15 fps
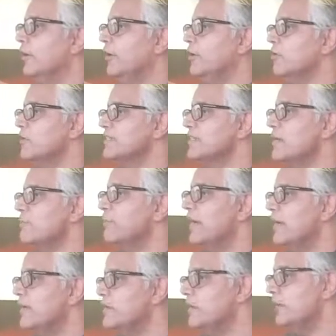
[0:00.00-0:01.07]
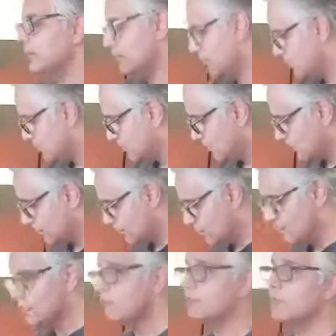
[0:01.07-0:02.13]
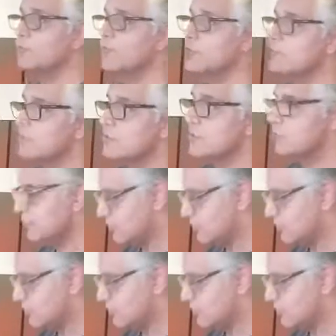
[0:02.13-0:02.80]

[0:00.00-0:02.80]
Once I'm paid from this,